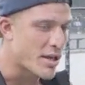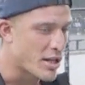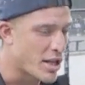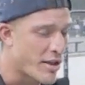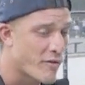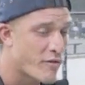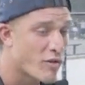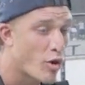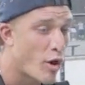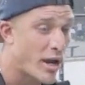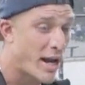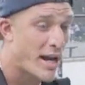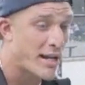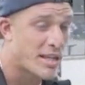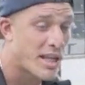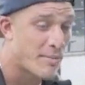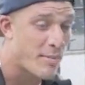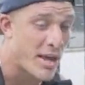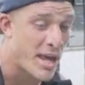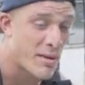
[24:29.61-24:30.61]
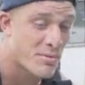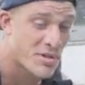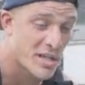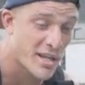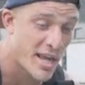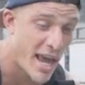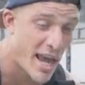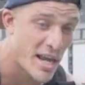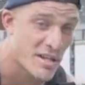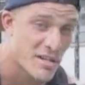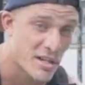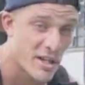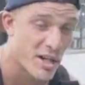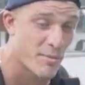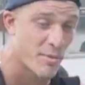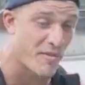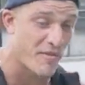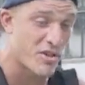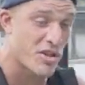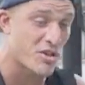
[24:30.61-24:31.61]
Even though I got to keep my hips engaged a little
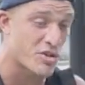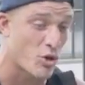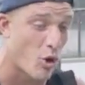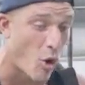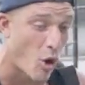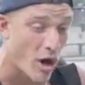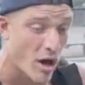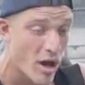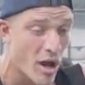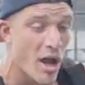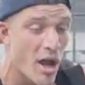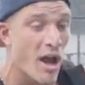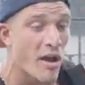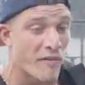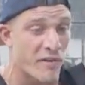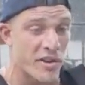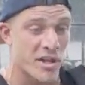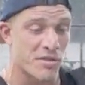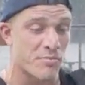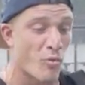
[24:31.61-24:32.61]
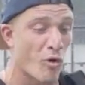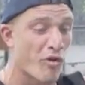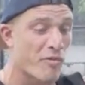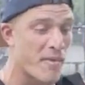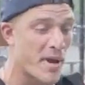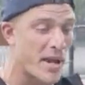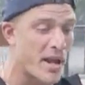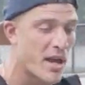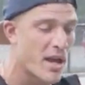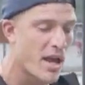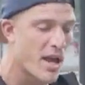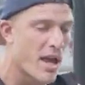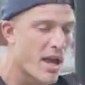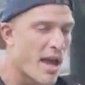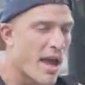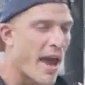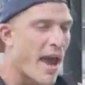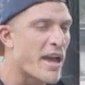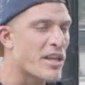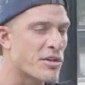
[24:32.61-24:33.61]
bit for this core, for this movement,
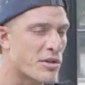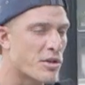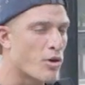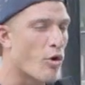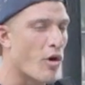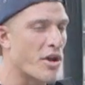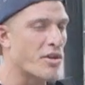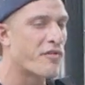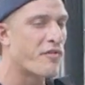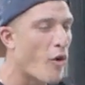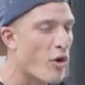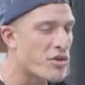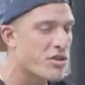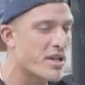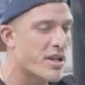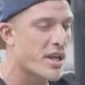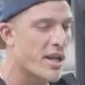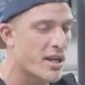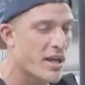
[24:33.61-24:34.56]
it's it's forcing it.